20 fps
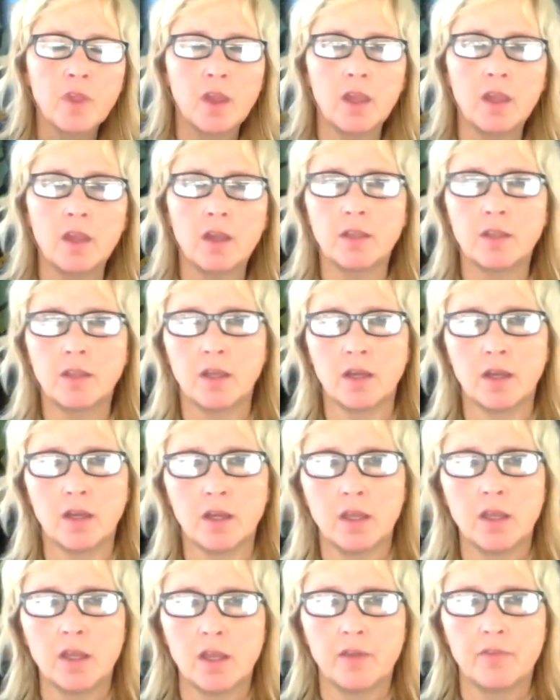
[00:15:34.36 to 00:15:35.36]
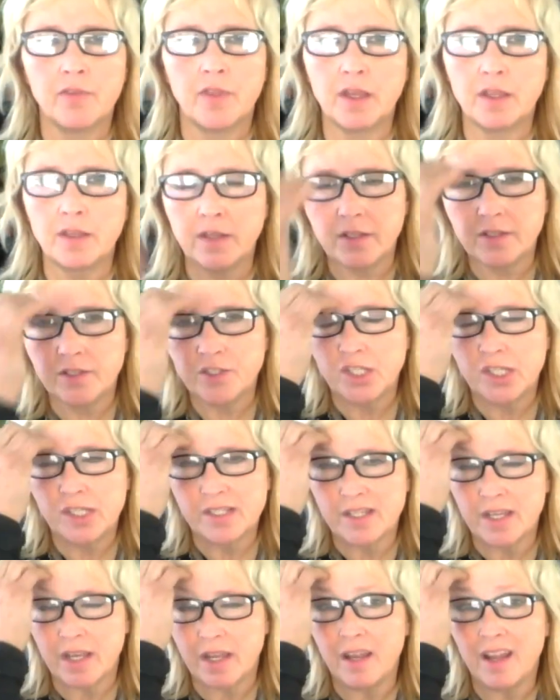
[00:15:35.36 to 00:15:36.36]
And then she
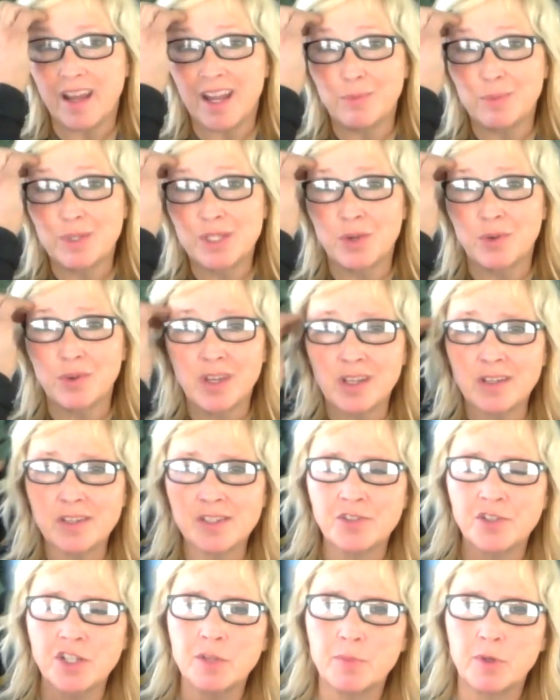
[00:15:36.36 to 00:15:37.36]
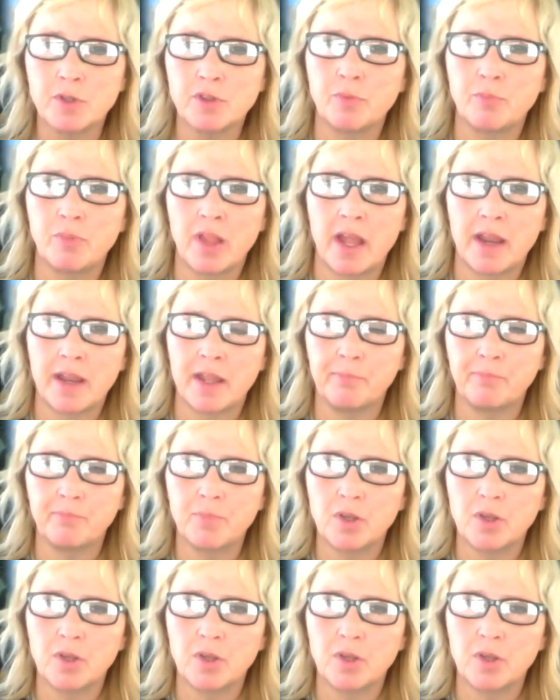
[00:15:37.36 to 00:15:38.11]
said, I'm so concerned about the planet,